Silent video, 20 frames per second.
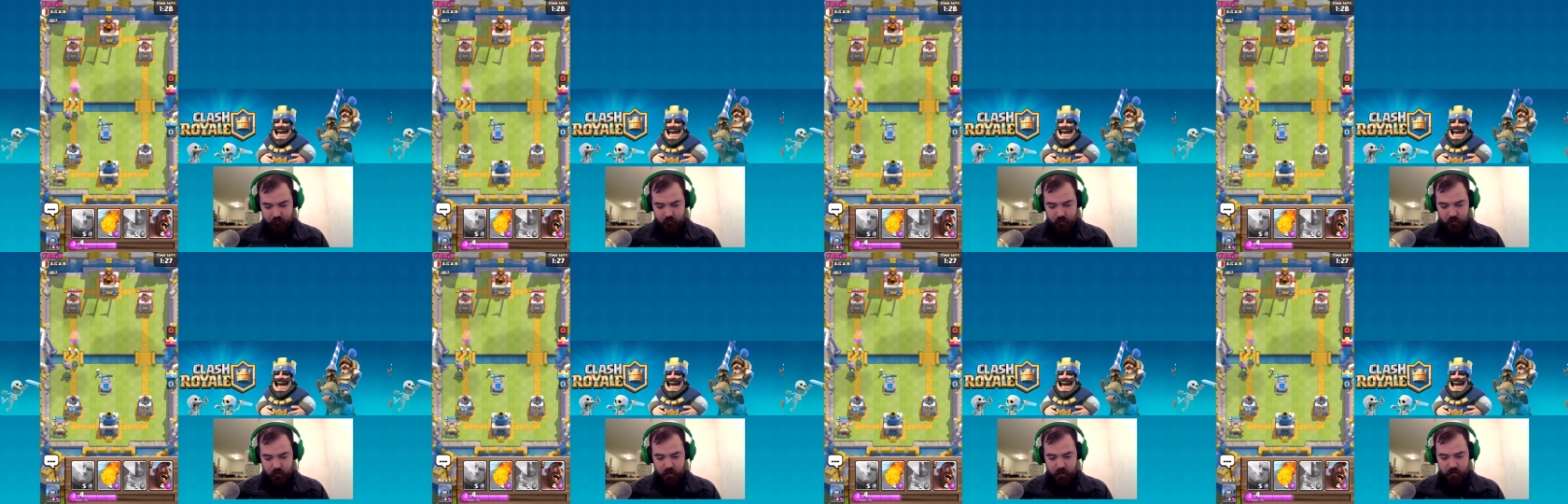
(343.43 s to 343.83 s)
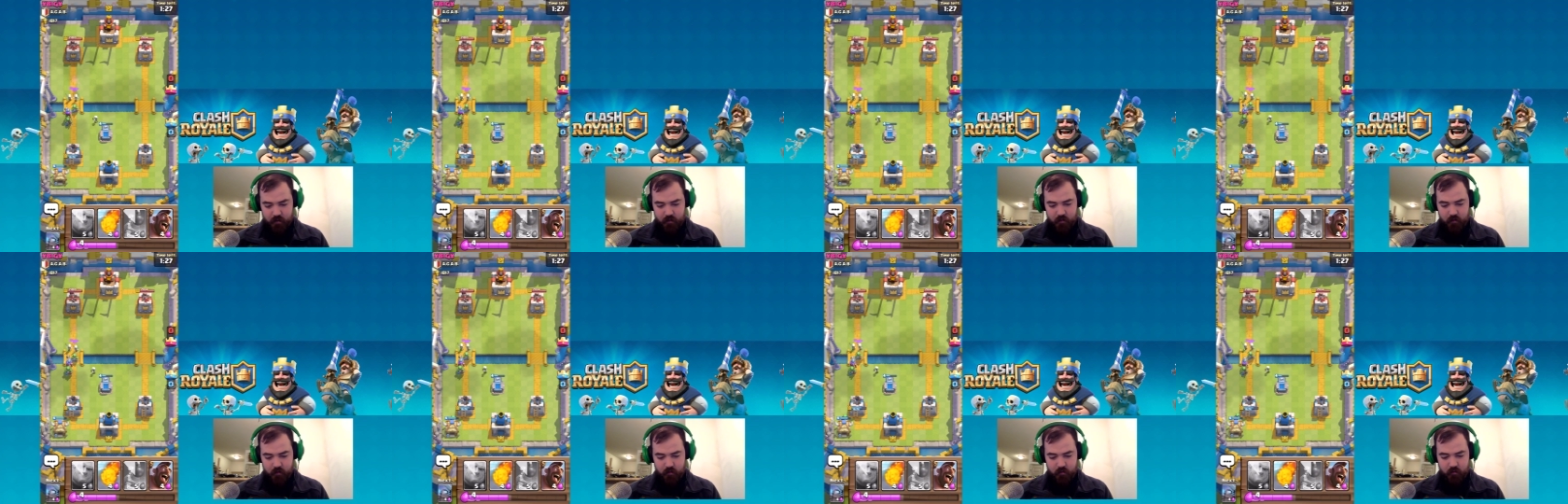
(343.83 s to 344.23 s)
Okay,
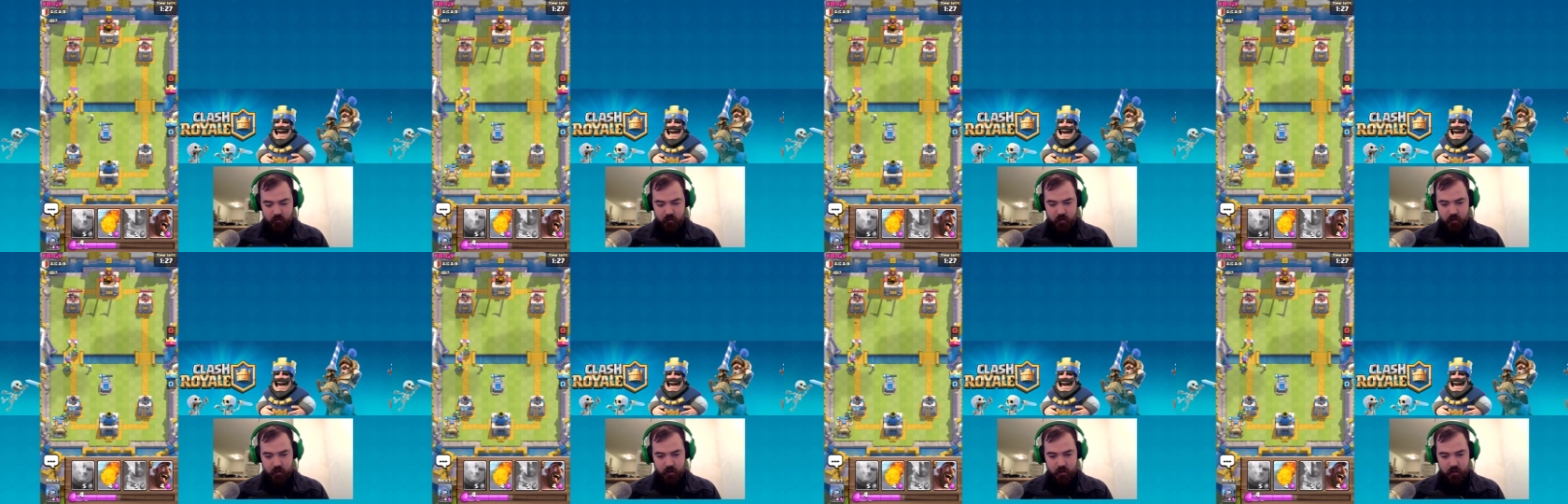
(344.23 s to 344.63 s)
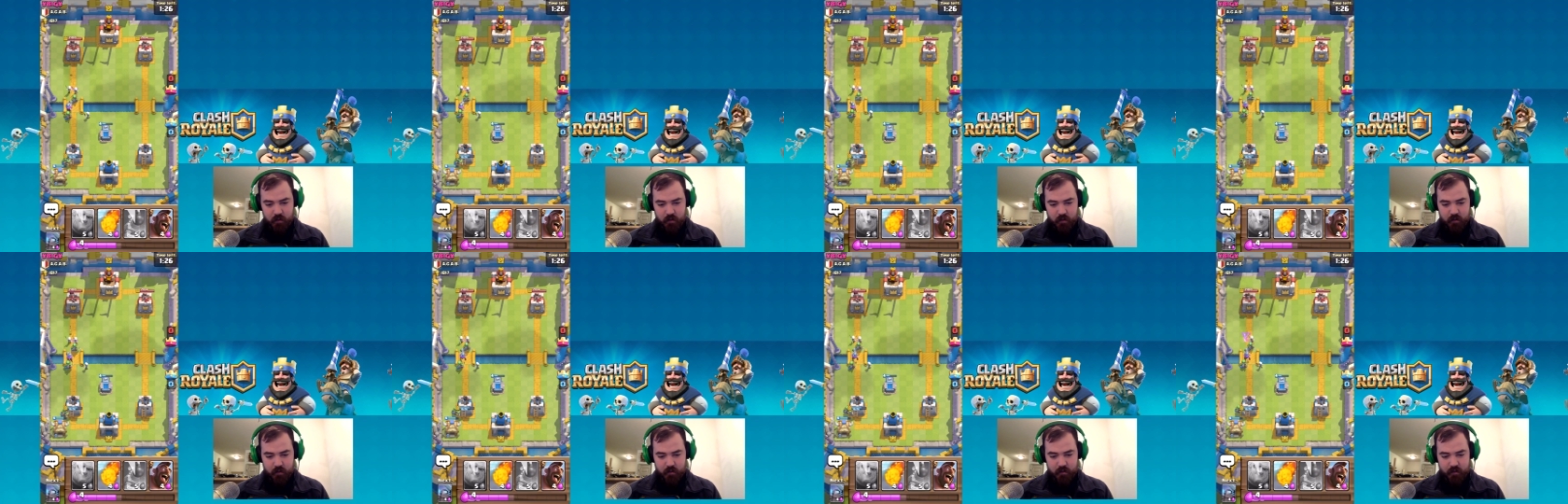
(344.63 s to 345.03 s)
so
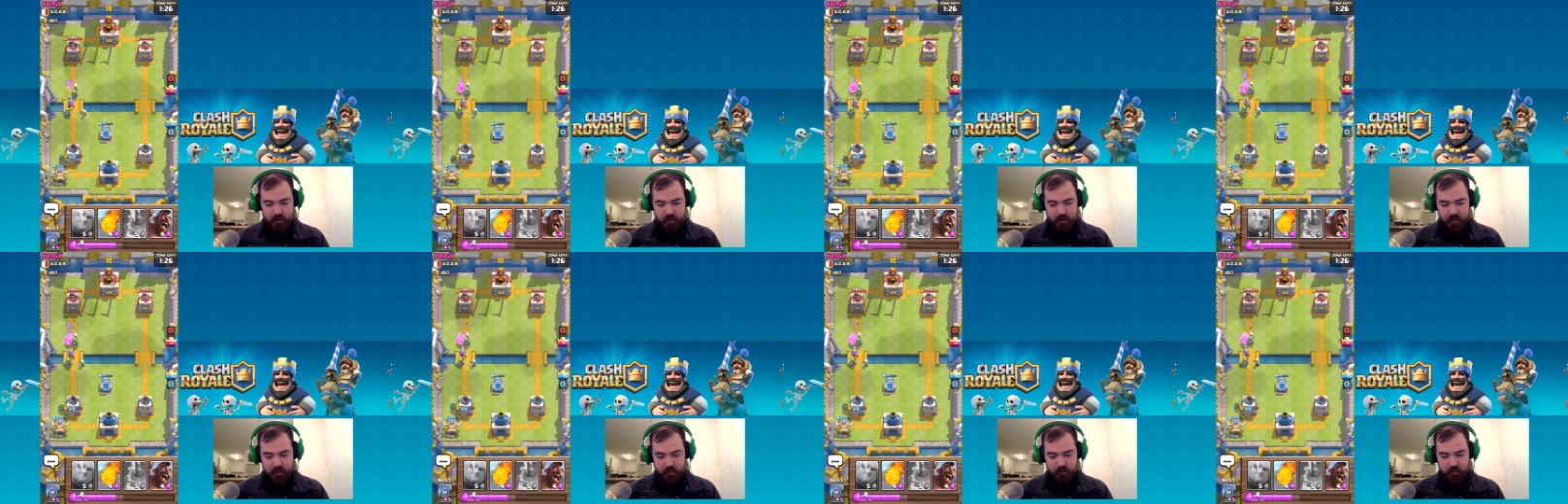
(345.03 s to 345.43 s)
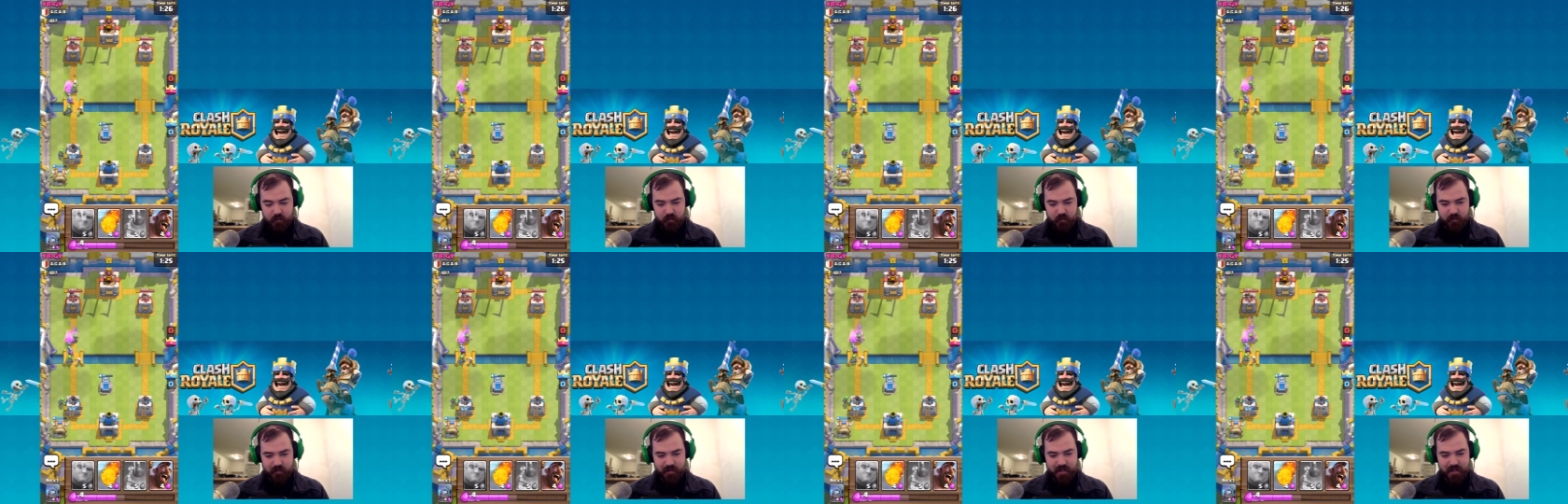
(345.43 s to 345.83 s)
see, he's probably
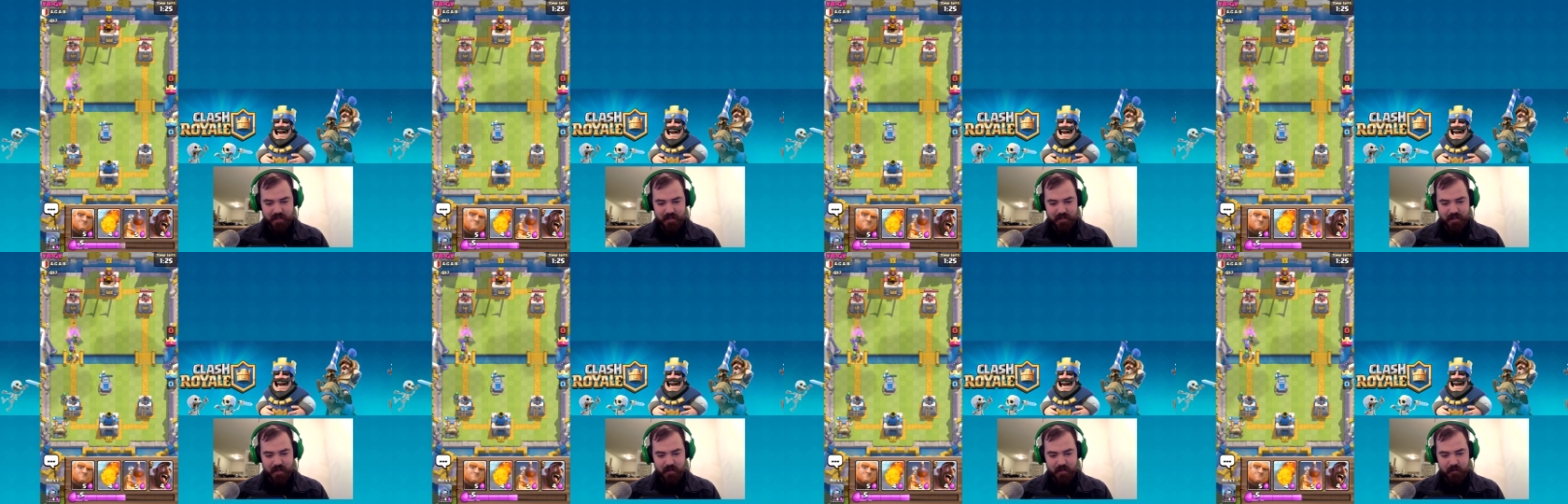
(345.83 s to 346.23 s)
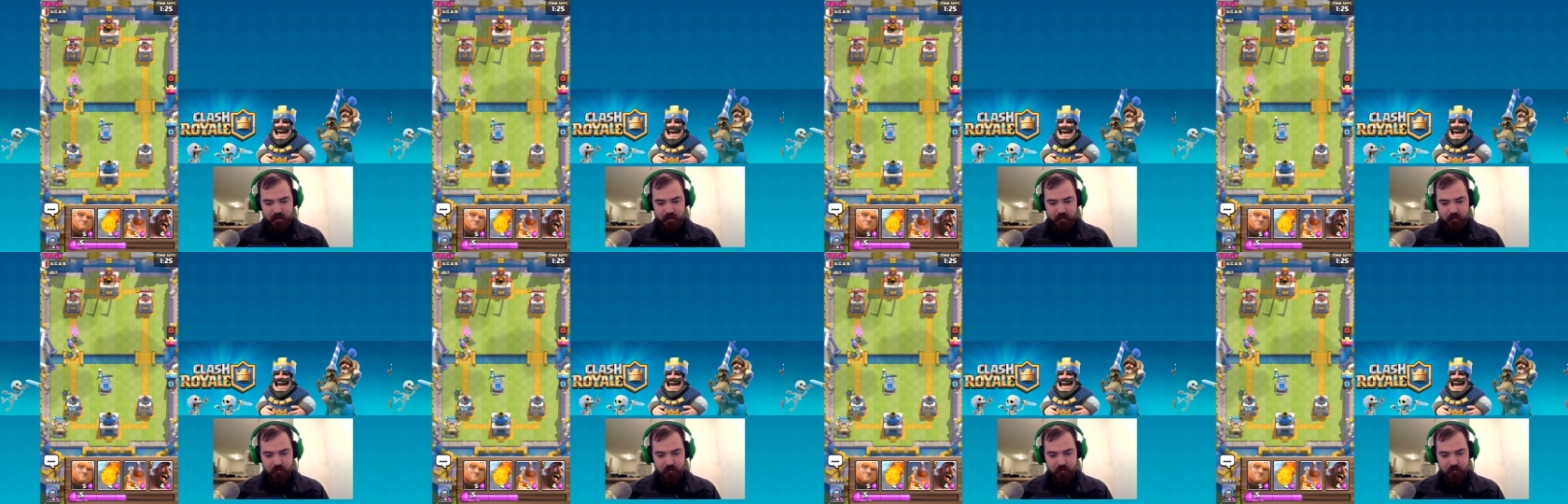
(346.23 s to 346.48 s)
trying to test the tower.